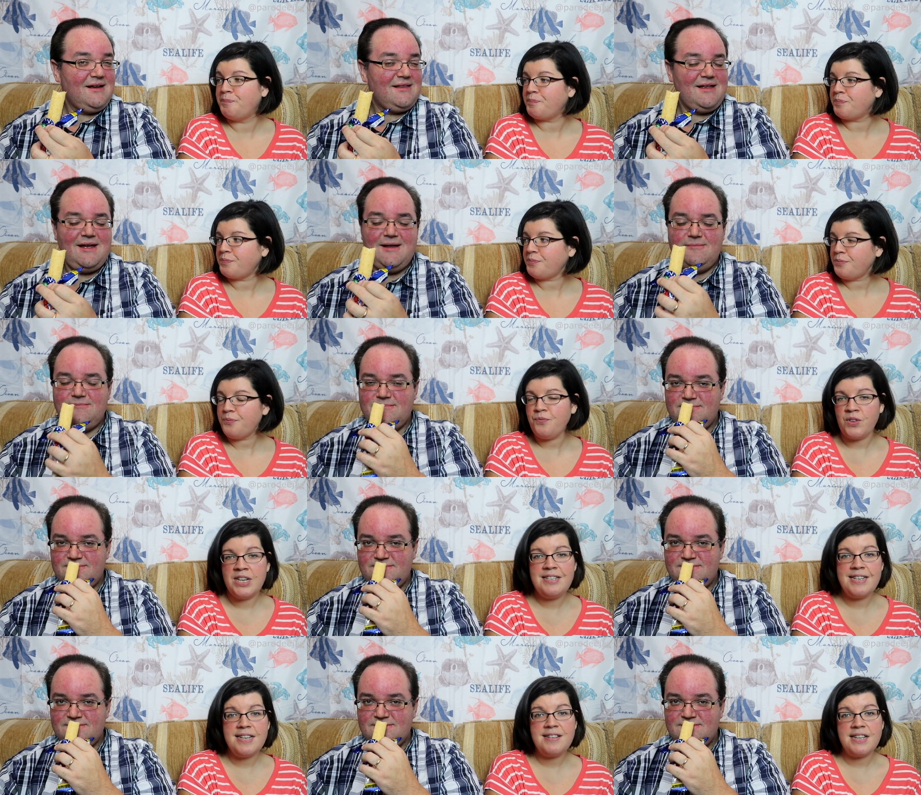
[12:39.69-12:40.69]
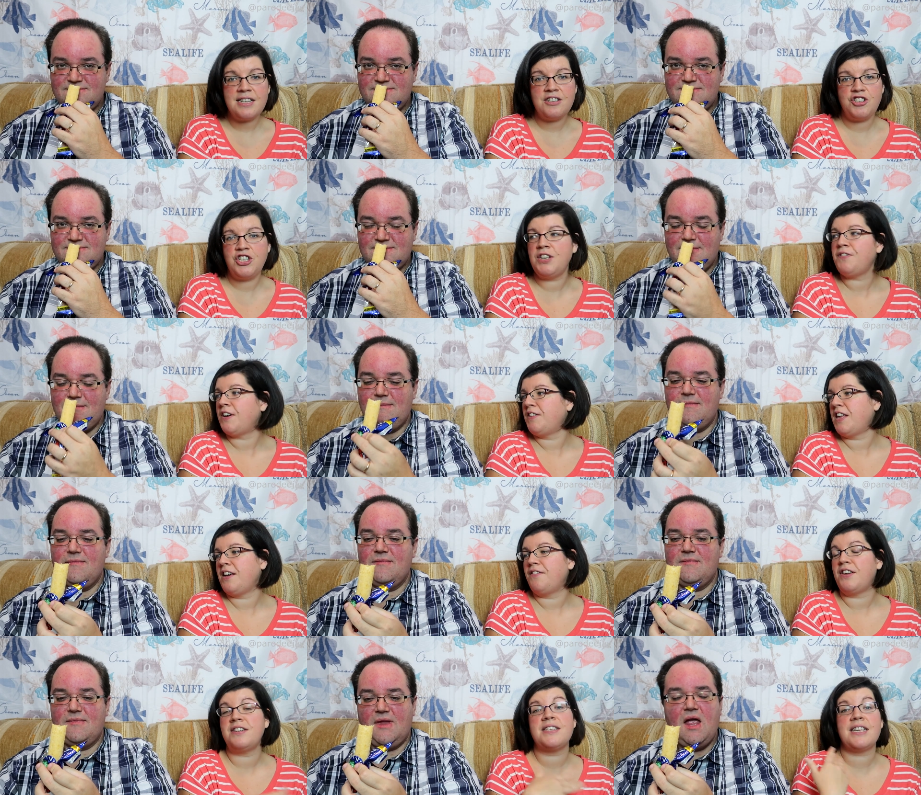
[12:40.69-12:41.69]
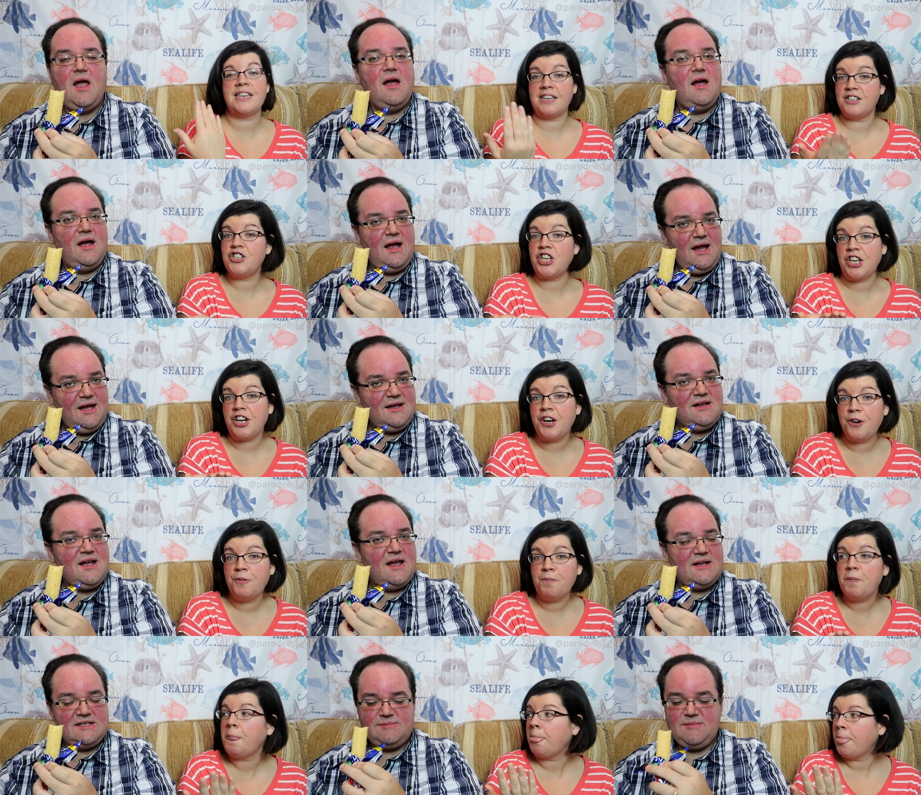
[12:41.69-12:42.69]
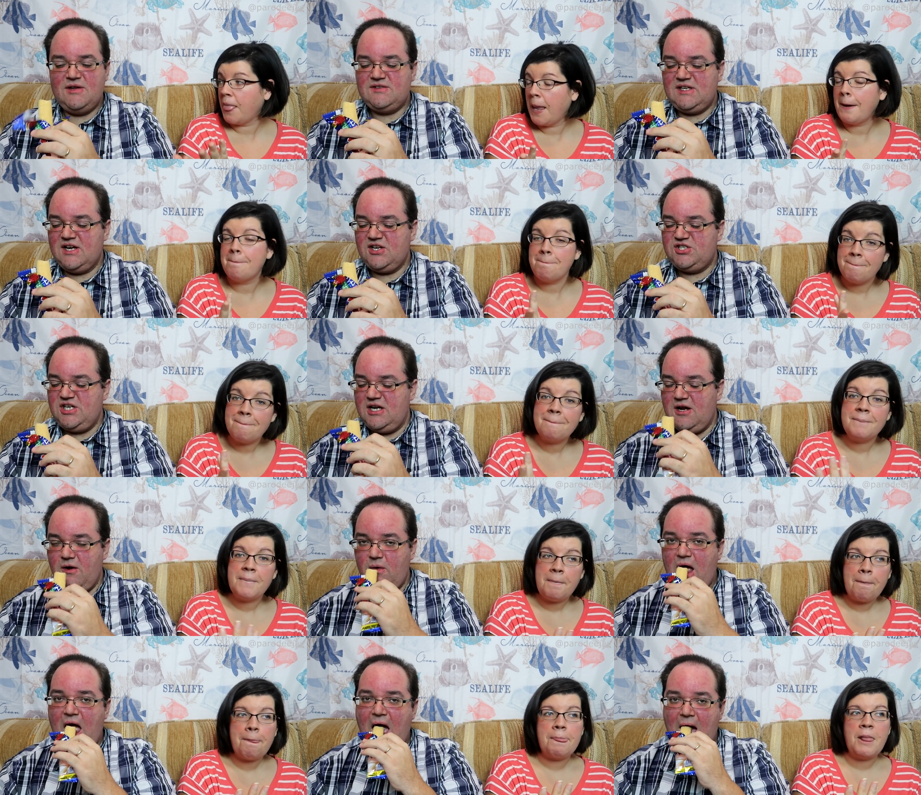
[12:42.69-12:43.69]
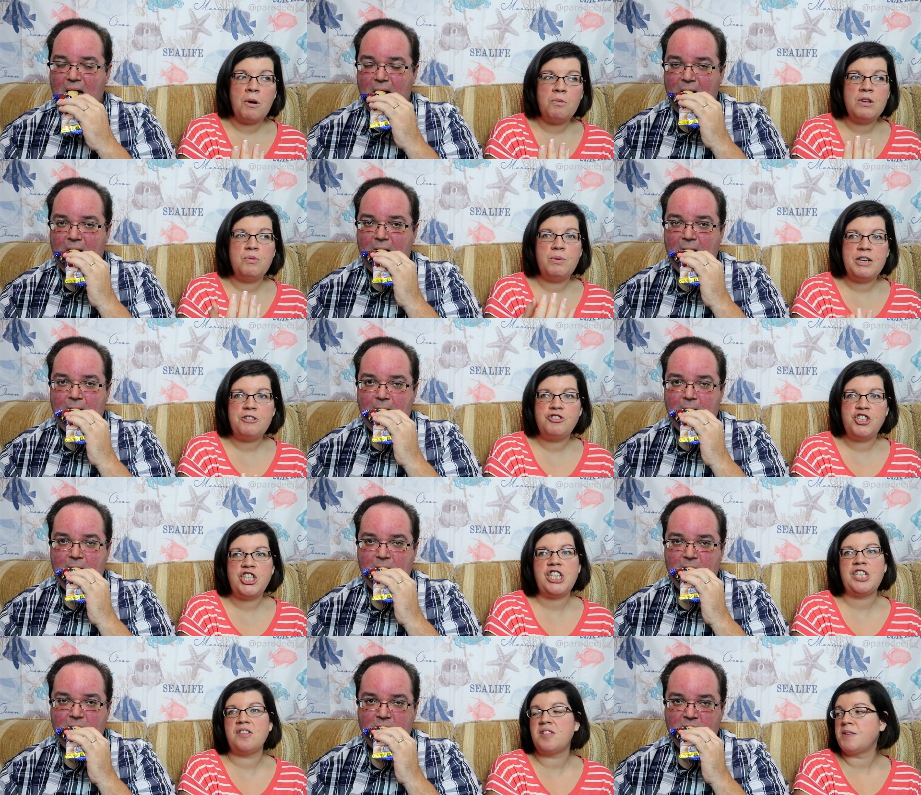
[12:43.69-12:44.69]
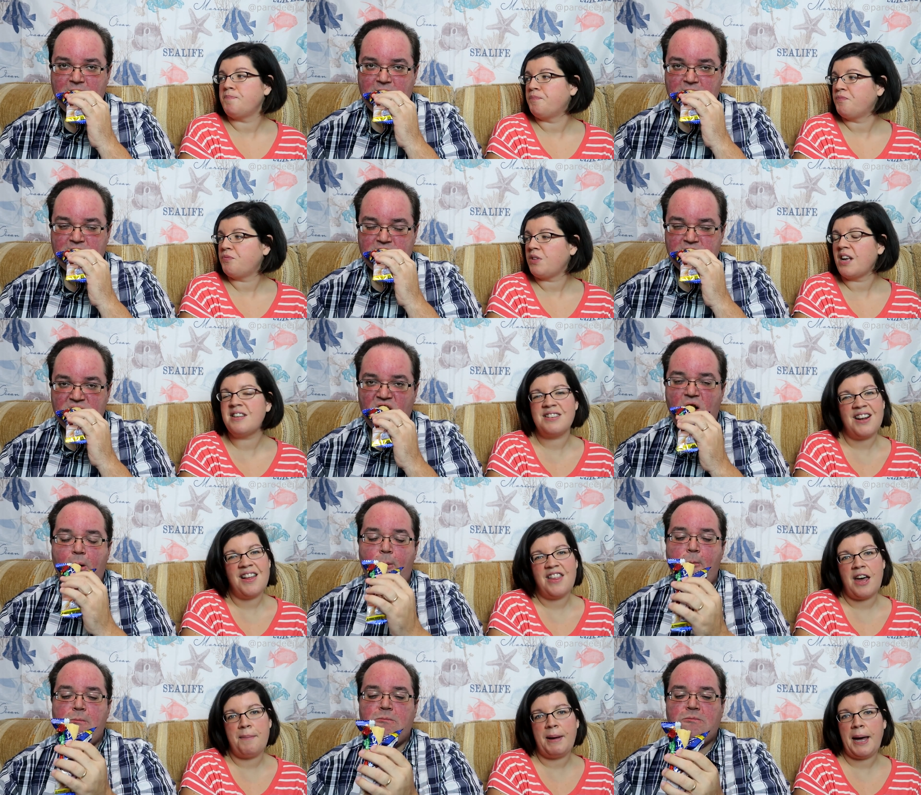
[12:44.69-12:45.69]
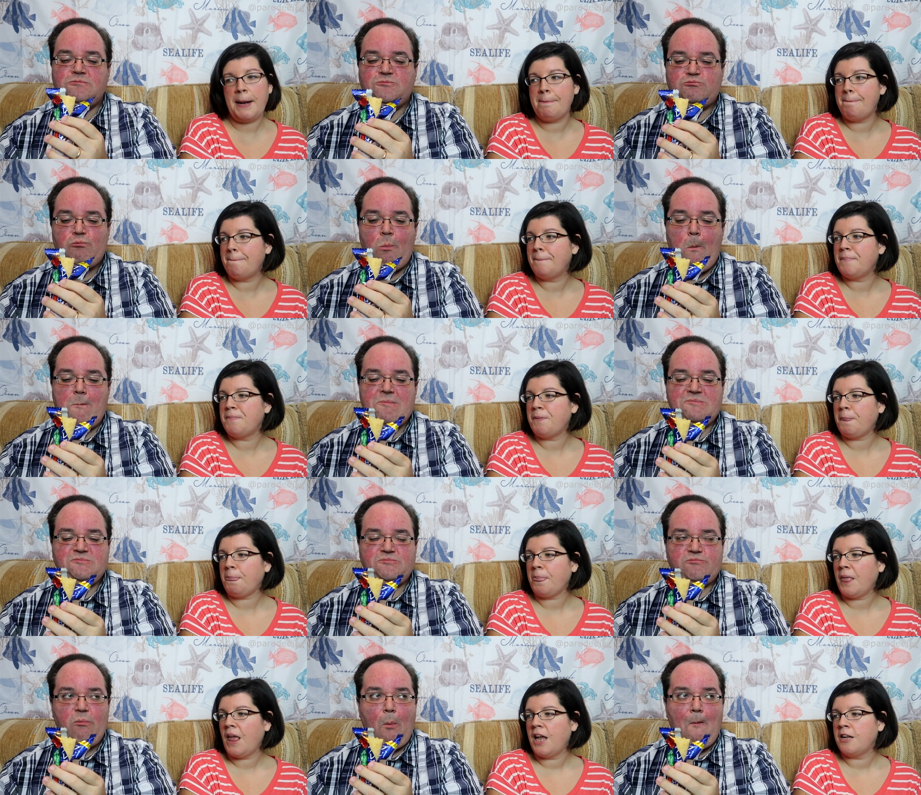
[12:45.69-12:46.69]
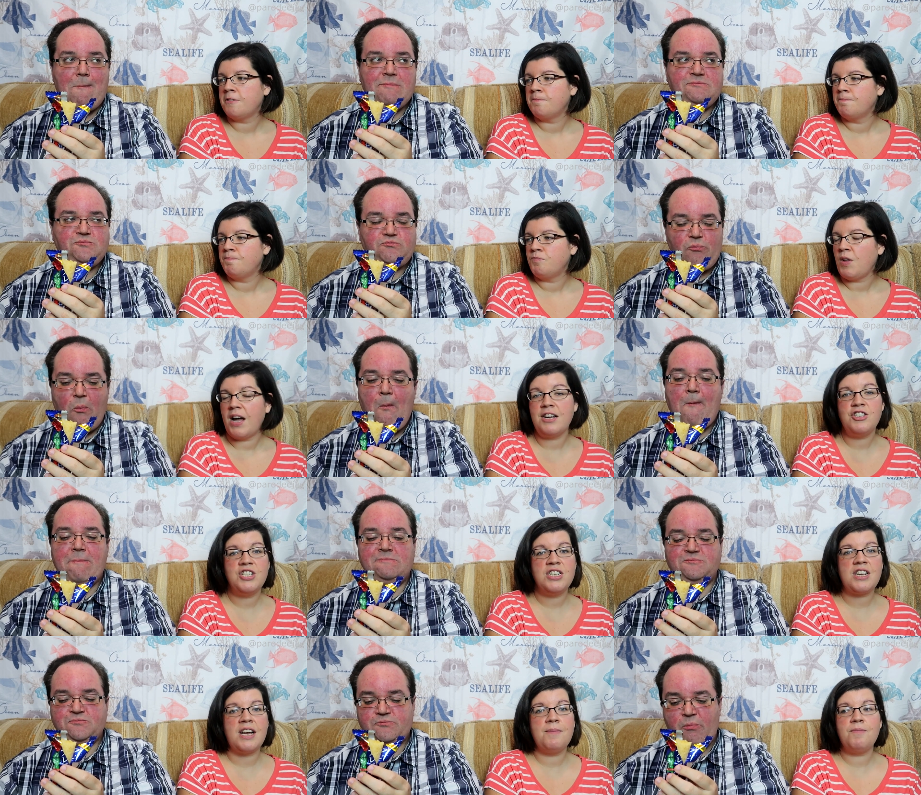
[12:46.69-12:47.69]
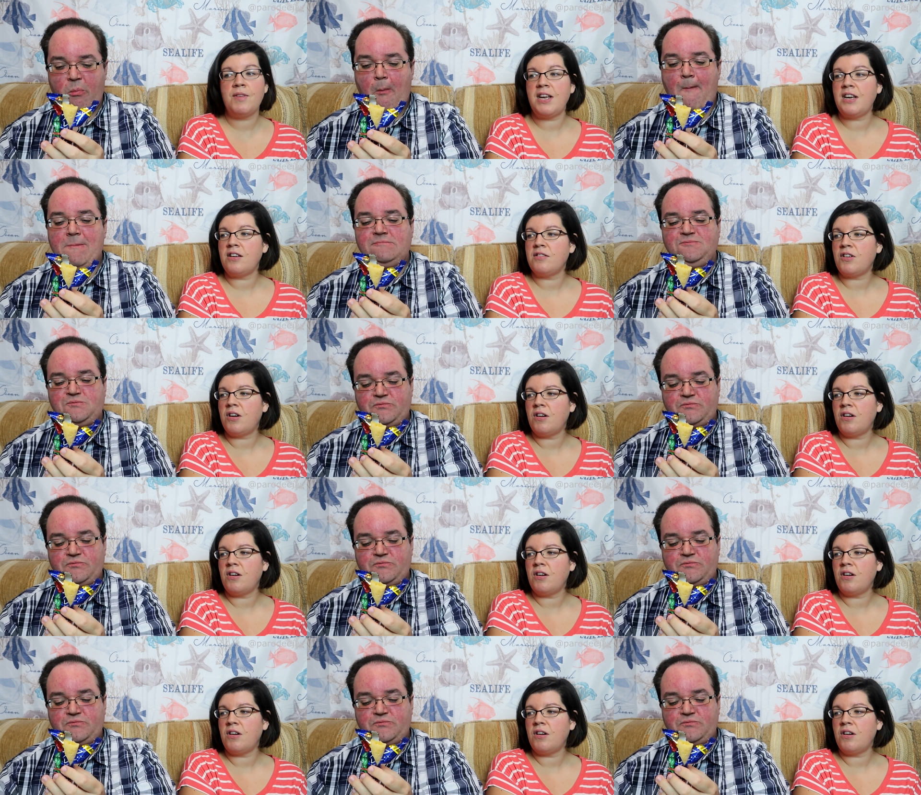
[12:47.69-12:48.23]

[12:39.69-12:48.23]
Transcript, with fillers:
Speaker 1: like that?
Speaker 2: It tastes like a, if I think of it as like a Cheeto.
Speaker 1: It kind of smells like a Cheeto.
Speaker 2: With weird cheese. It's not that bad. I'm like,